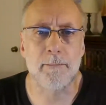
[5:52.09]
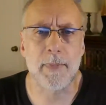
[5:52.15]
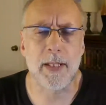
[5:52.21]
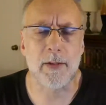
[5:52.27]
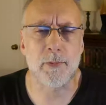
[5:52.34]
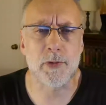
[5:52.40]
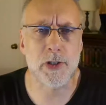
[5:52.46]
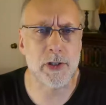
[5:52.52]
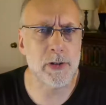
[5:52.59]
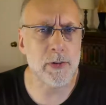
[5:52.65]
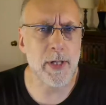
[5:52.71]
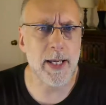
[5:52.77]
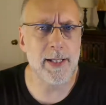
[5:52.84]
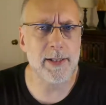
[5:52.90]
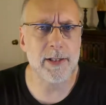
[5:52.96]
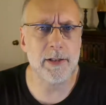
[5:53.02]
It was 2
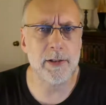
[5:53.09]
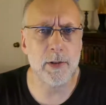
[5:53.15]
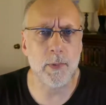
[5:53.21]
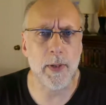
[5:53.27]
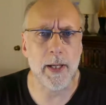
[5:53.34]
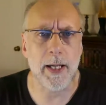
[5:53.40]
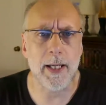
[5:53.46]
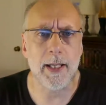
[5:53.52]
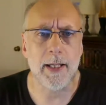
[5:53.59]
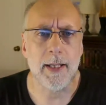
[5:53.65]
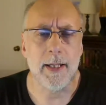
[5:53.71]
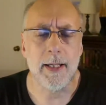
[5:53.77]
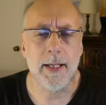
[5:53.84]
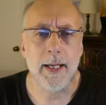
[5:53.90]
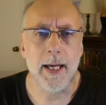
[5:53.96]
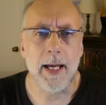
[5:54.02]
days underway,
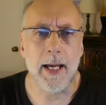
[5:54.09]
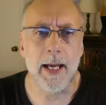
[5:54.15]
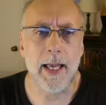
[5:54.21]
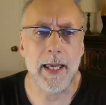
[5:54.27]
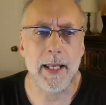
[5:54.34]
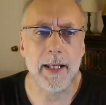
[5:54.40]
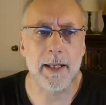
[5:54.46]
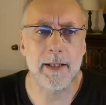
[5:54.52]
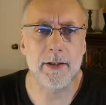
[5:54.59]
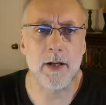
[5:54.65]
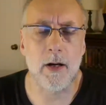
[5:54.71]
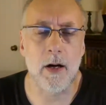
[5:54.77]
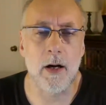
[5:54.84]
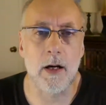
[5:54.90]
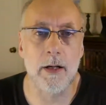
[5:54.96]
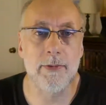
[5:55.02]
and
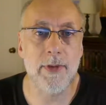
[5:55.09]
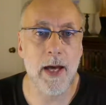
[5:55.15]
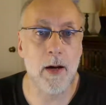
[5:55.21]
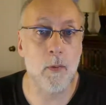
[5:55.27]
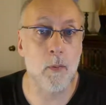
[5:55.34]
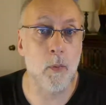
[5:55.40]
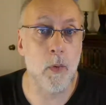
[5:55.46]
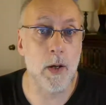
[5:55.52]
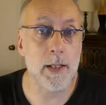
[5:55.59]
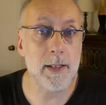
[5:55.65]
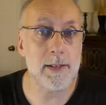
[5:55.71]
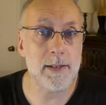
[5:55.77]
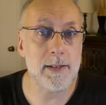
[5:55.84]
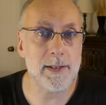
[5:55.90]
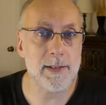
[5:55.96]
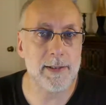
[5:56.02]
on that
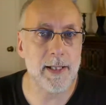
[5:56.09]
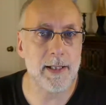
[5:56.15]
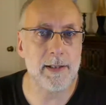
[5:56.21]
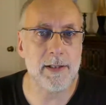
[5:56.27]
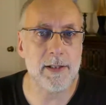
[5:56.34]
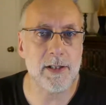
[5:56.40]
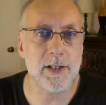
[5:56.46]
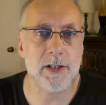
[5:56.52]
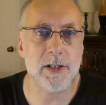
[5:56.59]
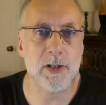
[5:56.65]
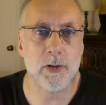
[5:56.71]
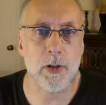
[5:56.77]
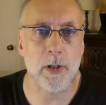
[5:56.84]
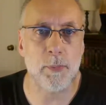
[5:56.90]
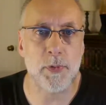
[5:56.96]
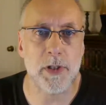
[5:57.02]
one sentence
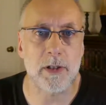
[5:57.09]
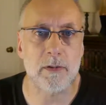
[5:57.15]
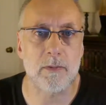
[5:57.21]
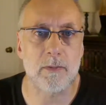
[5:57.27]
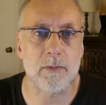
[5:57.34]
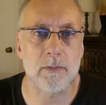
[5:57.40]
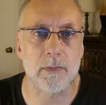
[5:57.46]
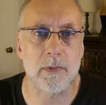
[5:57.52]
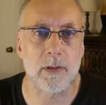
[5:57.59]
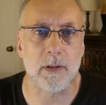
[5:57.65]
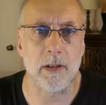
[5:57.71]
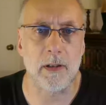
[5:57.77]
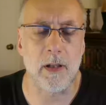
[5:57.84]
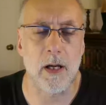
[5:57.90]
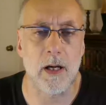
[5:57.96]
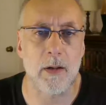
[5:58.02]
description,
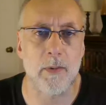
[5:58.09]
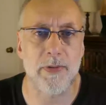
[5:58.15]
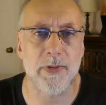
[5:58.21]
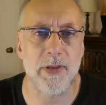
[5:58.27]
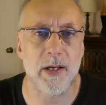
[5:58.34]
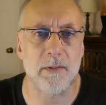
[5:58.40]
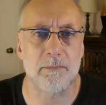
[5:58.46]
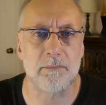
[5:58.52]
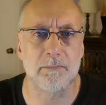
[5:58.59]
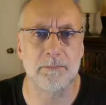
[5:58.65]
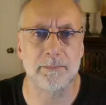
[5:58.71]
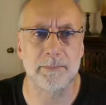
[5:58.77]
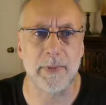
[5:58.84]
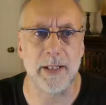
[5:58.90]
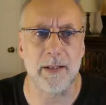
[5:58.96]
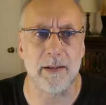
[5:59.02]
along with that
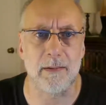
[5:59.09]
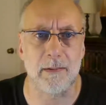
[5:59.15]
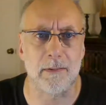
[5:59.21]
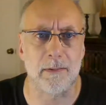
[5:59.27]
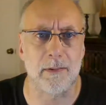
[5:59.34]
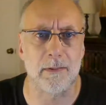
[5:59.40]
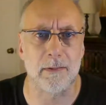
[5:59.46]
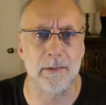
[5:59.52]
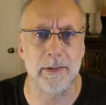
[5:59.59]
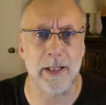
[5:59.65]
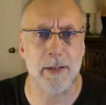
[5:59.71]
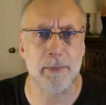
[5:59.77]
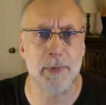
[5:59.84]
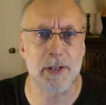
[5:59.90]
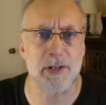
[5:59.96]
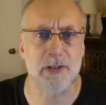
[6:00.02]

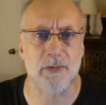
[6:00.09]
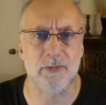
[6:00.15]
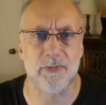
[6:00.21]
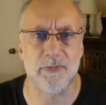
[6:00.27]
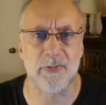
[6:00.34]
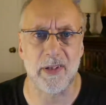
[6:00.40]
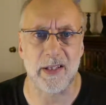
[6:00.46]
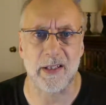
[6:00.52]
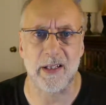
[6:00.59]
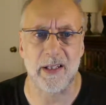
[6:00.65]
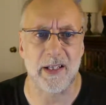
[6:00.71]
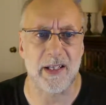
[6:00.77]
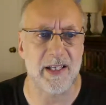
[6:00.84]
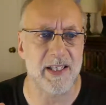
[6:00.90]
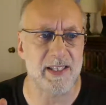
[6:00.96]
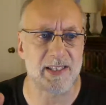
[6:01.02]
image of like a
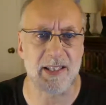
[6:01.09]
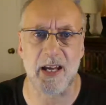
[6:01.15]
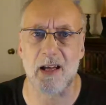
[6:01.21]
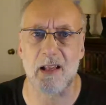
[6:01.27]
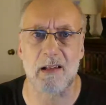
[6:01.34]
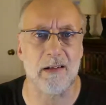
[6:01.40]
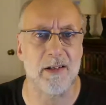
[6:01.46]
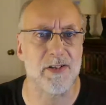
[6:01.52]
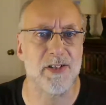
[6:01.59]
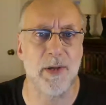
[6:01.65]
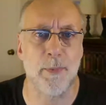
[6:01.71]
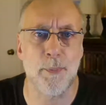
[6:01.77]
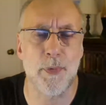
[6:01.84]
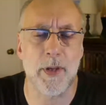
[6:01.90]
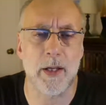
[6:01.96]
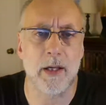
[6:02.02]
gazelle or
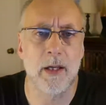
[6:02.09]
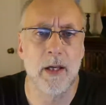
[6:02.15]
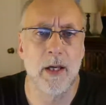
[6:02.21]
something,